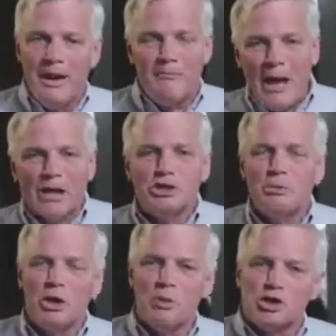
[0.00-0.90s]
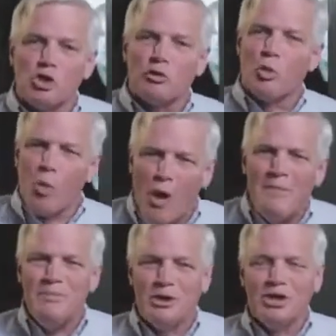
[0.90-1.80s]
And Badgermeter makes over
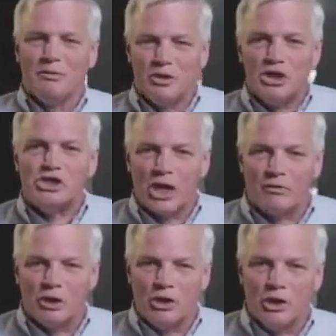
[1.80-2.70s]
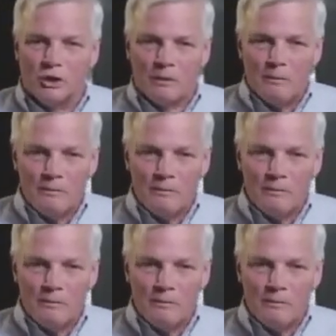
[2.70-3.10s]
1 million of these every year.